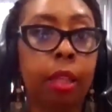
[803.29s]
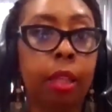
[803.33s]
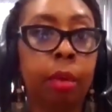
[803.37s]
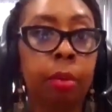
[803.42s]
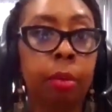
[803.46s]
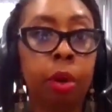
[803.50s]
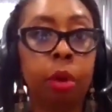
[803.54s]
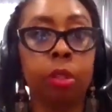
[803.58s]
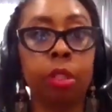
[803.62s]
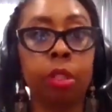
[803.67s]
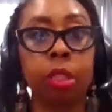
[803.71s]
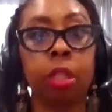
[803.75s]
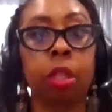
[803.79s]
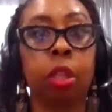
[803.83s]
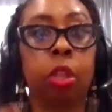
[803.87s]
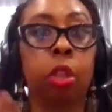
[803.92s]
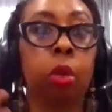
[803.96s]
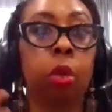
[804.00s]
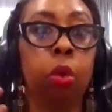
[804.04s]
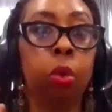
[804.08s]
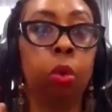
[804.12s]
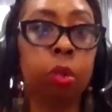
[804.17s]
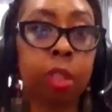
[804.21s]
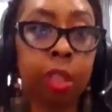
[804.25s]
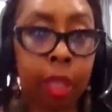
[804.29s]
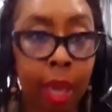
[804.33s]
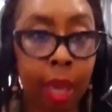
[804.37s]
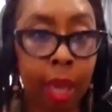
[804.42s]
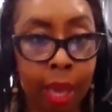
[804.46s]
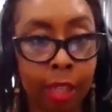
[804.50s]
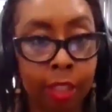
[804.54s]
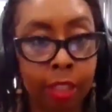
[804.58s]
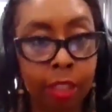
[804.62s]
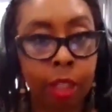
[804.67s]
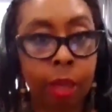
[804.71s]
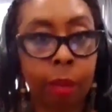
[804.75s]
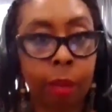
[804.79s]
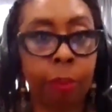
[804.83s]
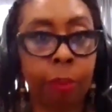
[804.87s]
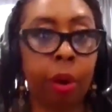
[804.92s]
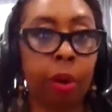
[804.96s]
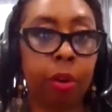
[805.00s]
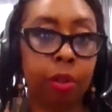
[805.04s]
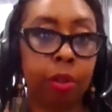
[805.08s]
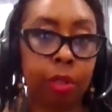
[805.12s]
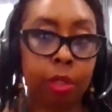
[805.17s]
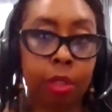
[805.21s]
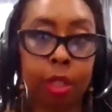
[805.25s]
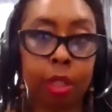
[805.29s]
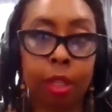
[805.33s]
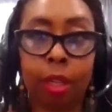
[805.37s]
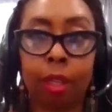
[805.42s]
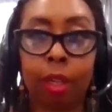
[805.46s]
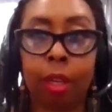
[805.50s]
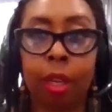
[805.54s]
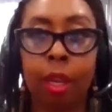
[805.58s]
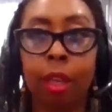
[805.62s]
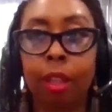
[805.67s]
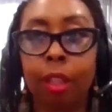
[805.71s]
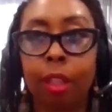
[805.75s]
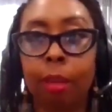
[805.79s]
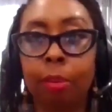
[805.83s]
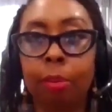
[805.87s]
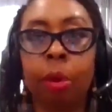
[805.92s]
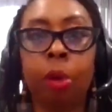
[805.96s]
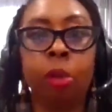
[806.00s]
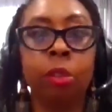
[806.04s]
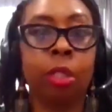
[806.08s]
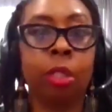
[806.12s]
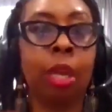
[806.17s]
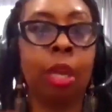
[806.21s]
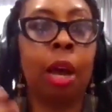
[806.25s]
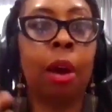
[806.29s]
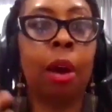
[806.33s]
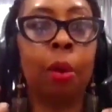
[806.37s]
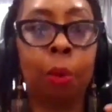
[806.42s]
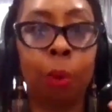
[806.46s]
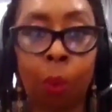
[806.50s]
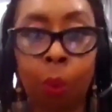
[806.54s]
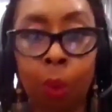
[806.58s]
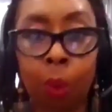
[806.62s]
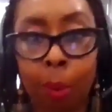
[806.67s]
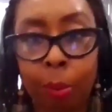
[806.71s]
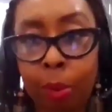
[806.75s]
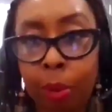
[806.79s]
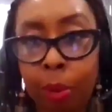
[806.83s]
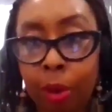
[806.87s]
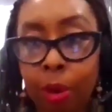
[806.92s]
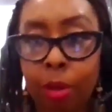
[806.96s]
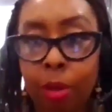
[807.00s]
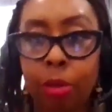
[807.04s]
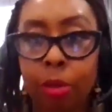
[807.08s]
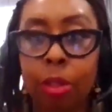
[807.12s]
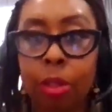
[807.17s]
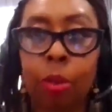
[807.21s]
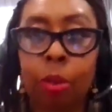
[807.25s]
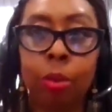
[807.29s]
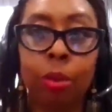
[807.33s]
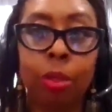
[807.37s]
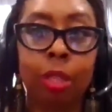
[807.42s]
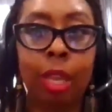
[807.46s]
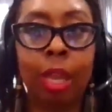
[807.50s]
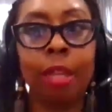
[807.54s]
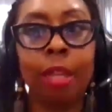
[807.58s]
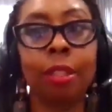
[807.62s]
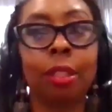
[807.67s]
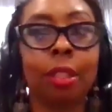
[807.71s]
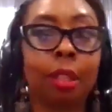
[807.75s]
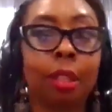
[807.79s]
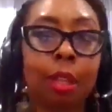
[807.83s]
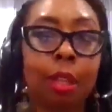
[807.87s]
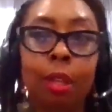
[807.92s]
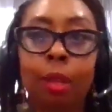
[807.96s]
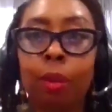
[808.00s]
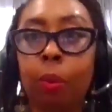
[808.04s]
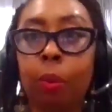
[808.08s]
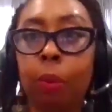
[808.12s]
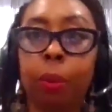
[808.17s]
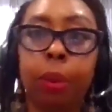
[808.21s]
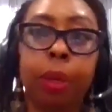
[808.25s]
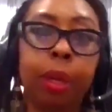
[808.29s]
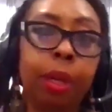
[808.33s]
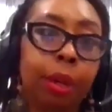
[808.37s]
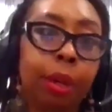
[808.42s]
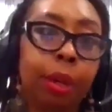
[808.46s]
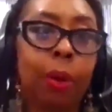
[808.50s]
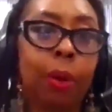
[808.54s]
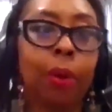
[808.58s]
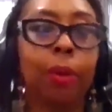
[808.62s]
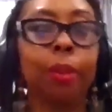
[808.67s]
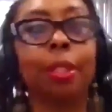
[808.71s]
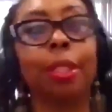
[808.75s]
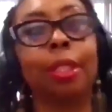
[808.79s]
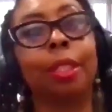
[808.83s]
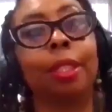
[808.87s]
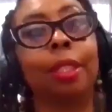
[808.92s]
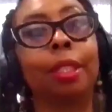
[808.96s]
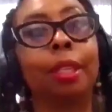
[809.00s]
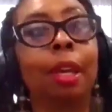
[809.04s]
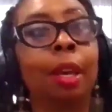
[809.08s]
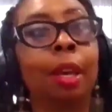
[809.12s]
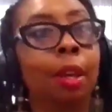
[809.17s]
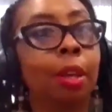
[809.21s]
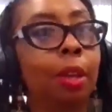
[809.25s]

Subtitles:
The most enthusiastic person, the most outgoing person who's dancing in the reels and,